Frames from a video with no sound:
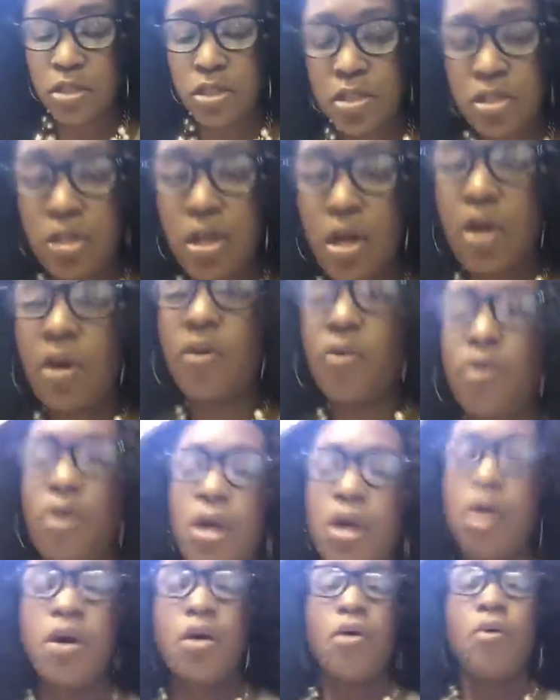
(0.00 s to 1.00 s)
So
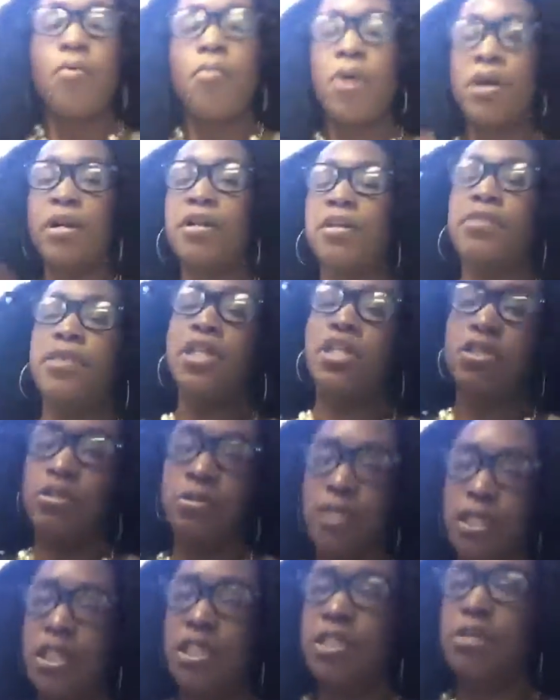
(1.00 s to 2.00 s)
one of the things
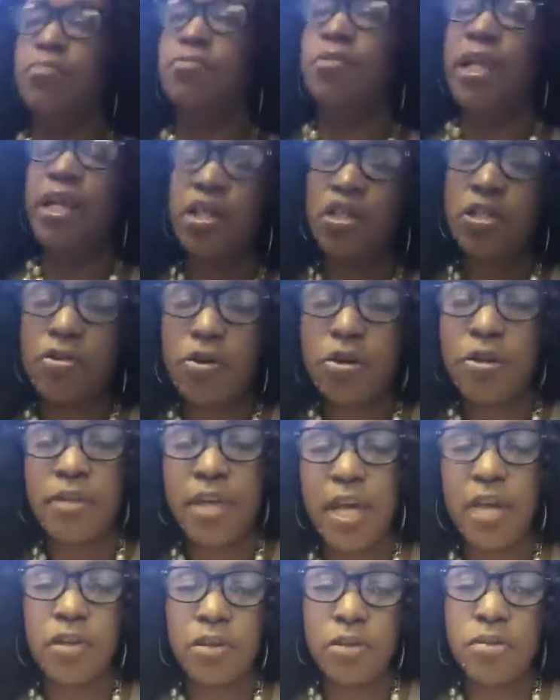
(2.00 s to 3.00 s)
you need to make sure
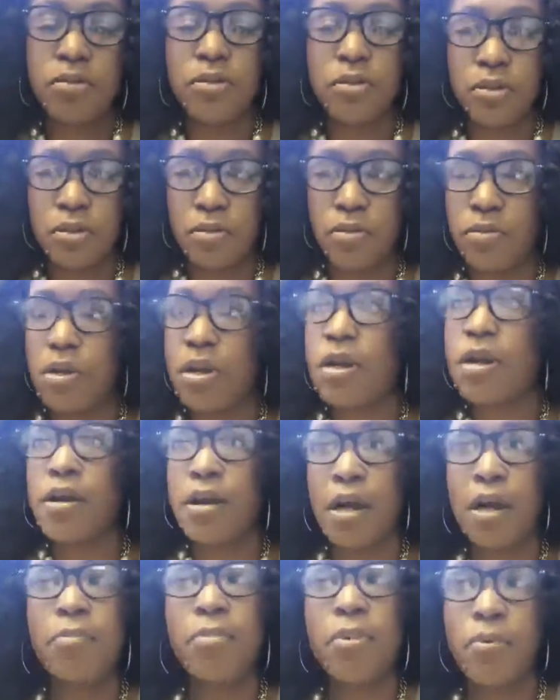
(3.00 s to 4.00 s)
that you do,
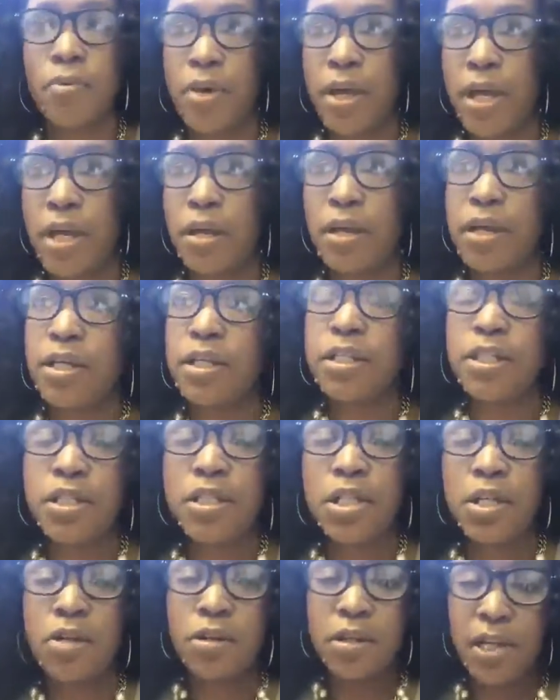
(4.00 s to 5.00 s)
number one,
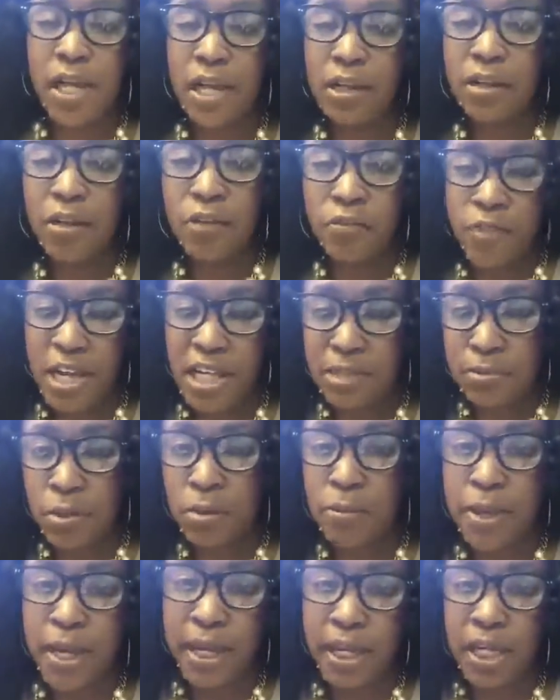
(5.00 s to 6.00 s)
is create a
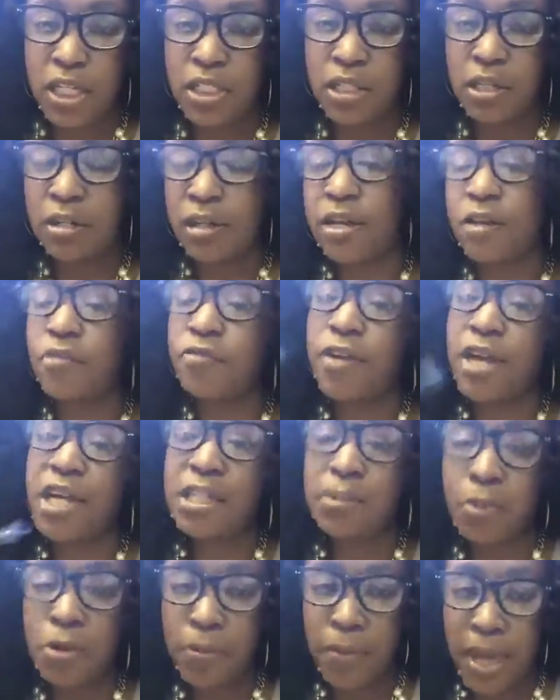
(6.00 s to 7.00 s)
Facebook page. And not a
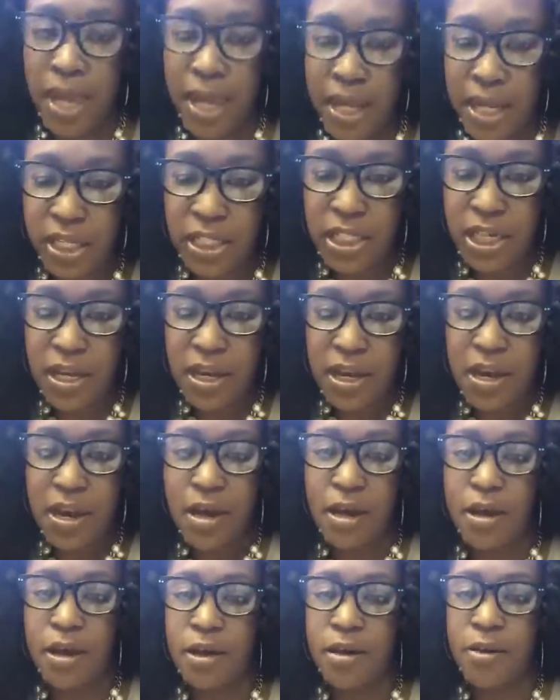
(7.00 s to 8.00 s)
Facebook page
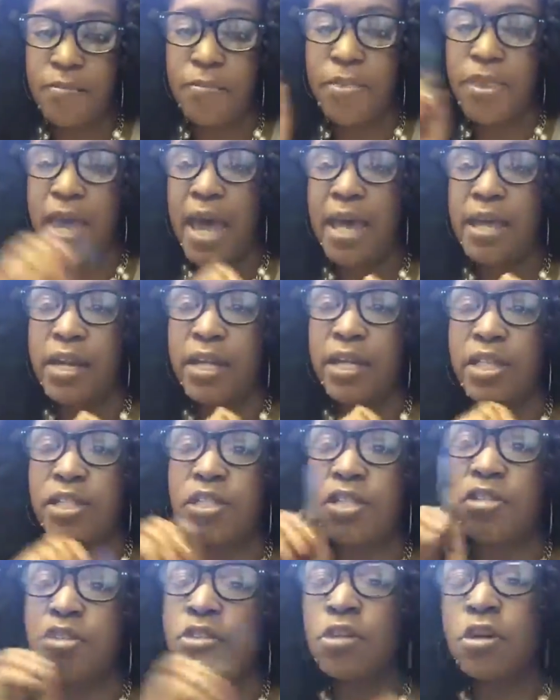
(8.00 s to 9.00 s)
that
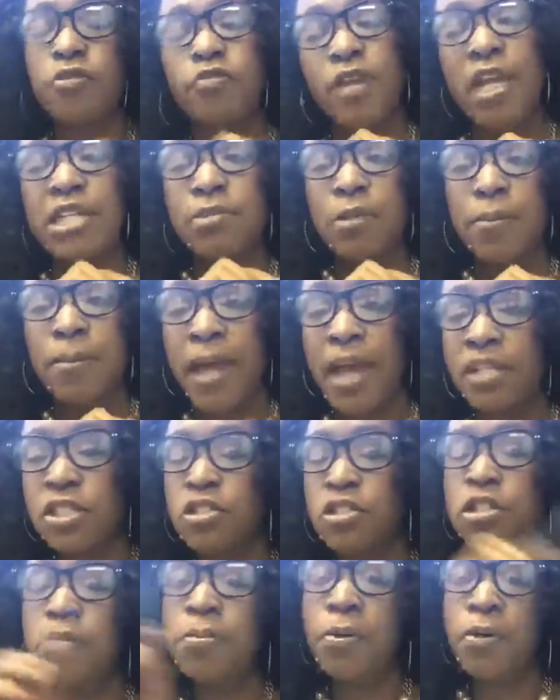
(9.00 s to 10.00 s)
is your Facebook page
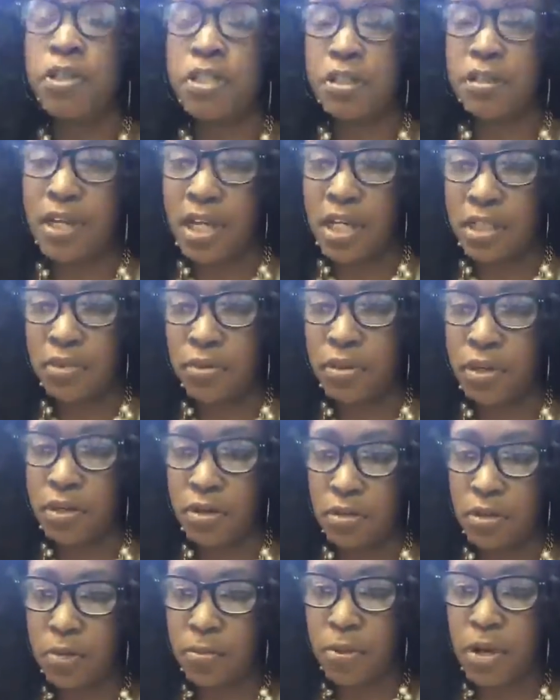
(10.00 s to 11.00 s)
that you push things for
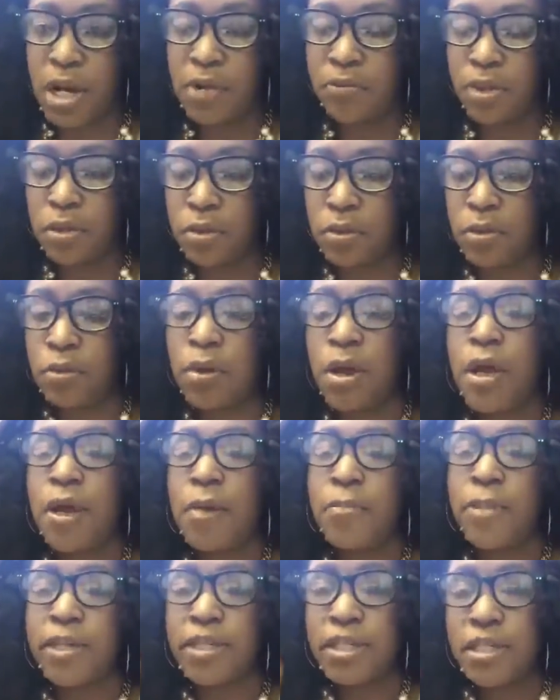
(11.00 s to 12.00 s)
your nonprofit through,
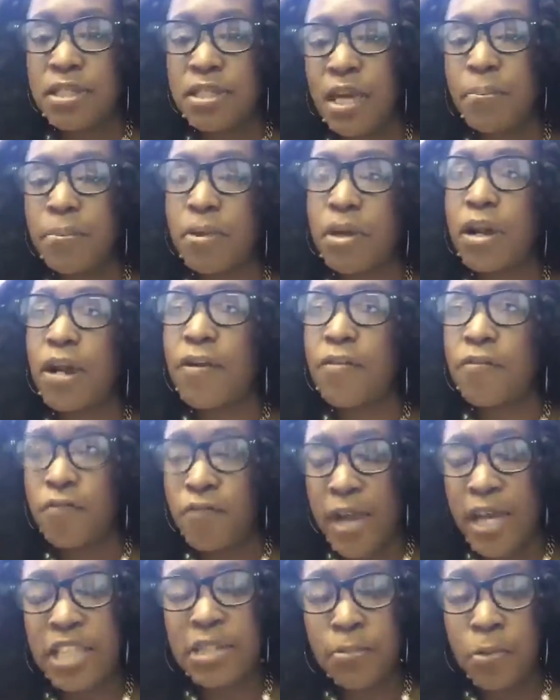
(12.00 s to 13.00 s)
but a separate
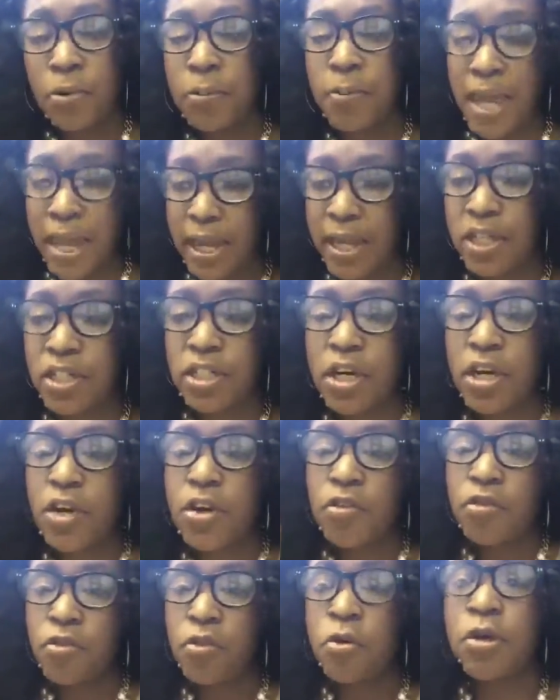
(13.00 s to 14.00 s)
Facebook page
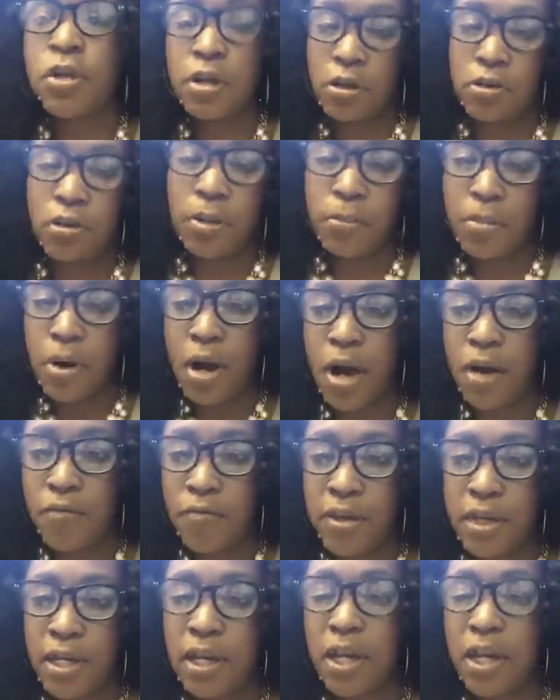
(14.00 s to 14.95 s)
for your nonprofit.